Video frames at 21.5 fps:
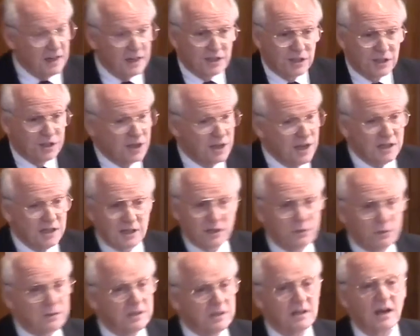Jesus
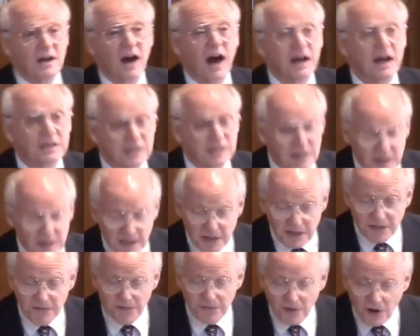was constantly
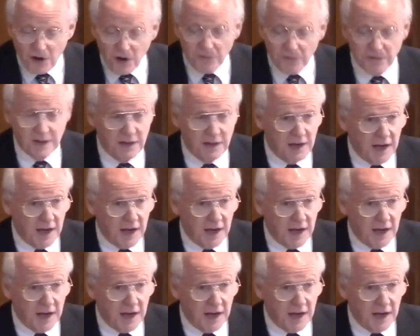involved in the